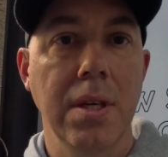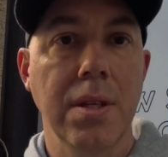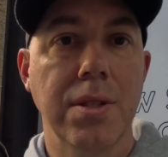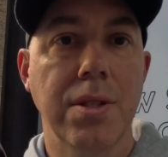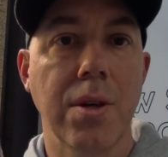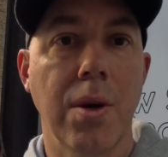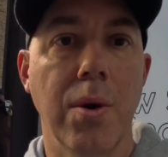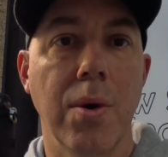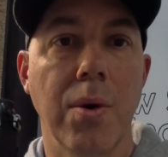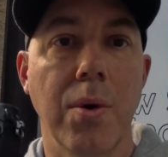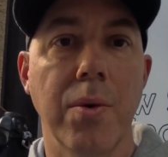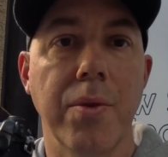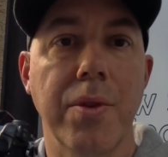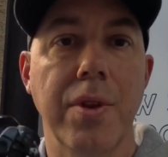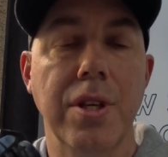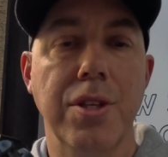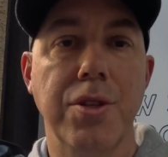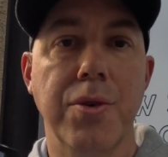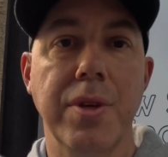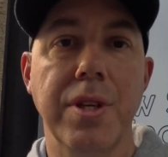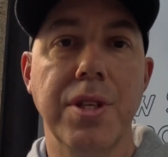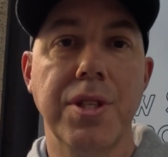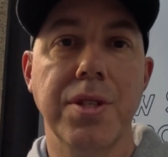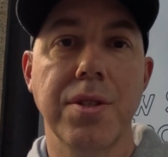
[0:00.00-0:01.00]
So the
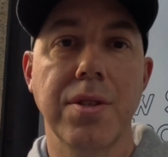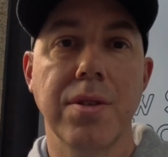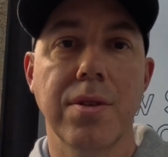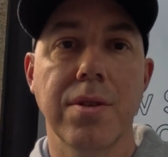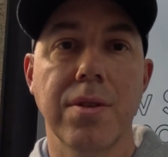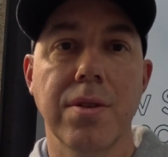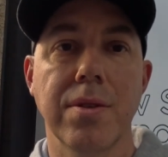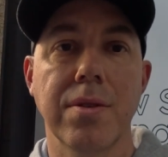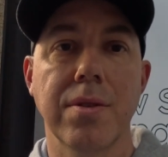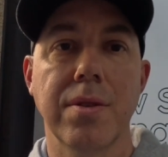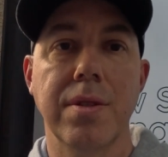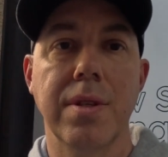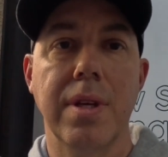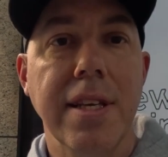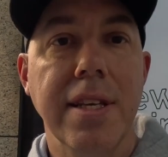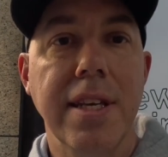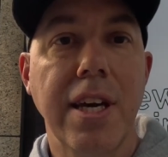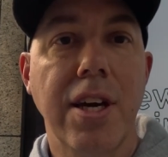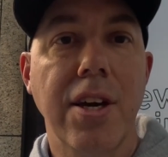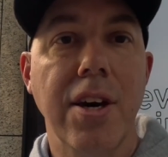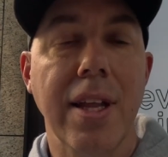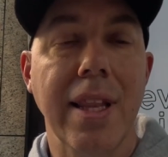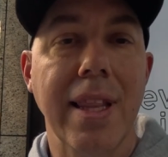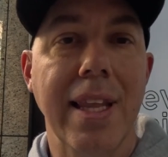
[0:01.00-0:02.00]
traditional
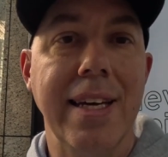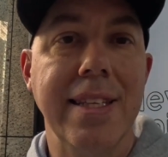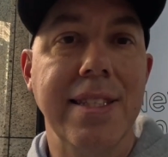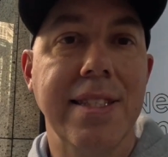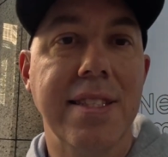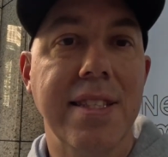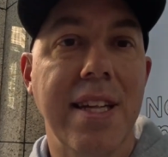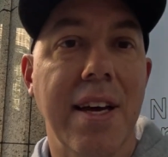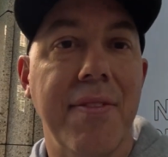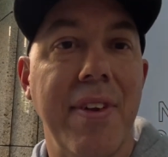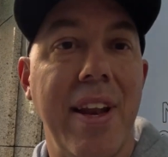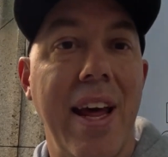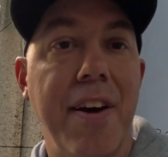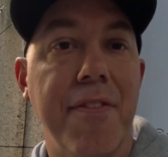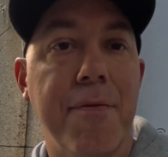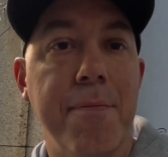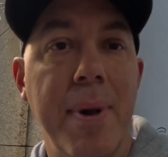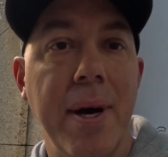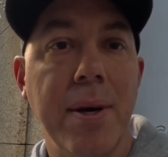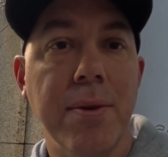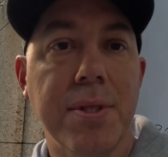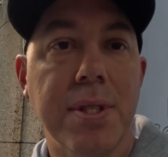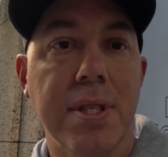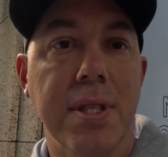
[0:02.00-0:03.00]
Nikon lenses have an F
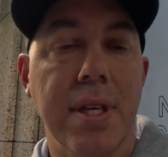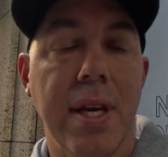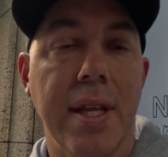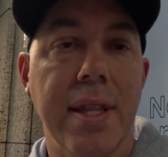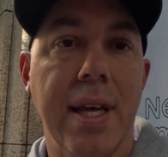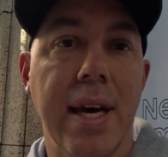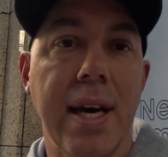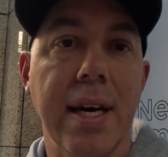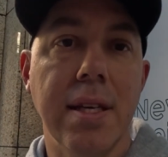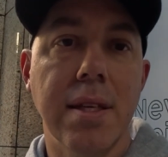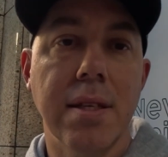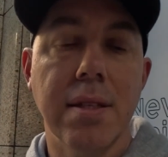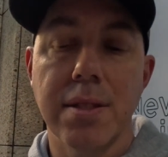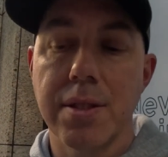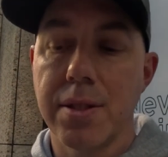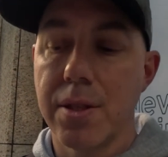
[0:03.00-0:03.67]
mount in that.